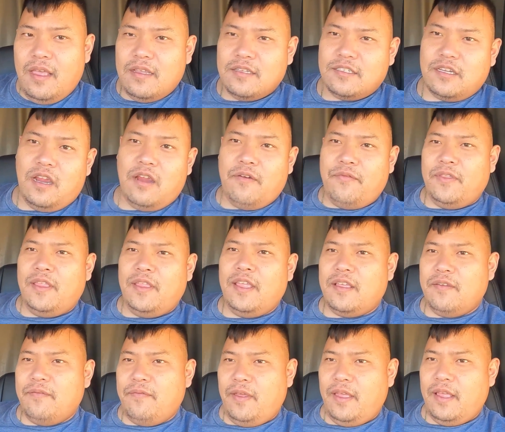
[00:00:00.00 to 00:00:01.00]
sorry for the
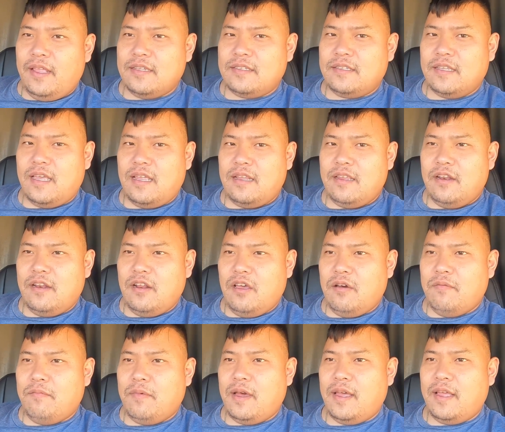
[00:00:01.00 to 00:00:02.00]
inconvenience that, you
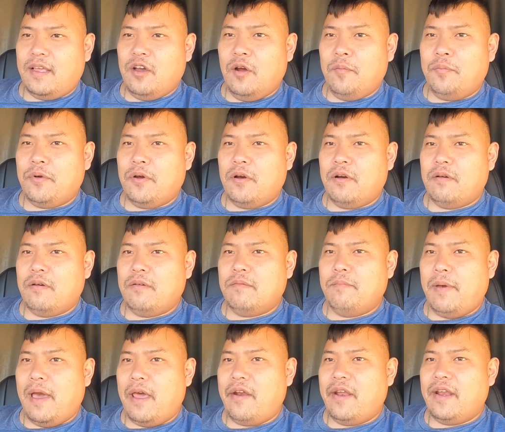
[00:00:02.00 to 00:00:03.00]
know, my
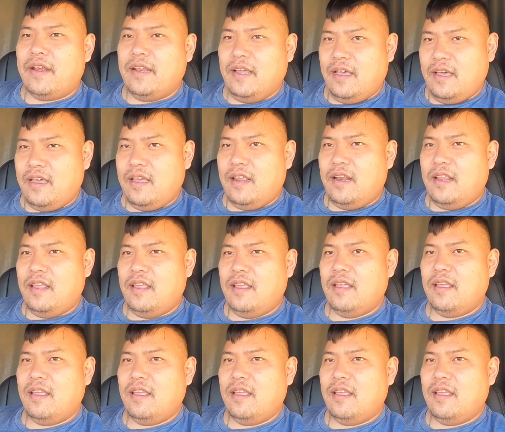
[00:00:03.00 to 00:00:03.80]
GoPro battery died.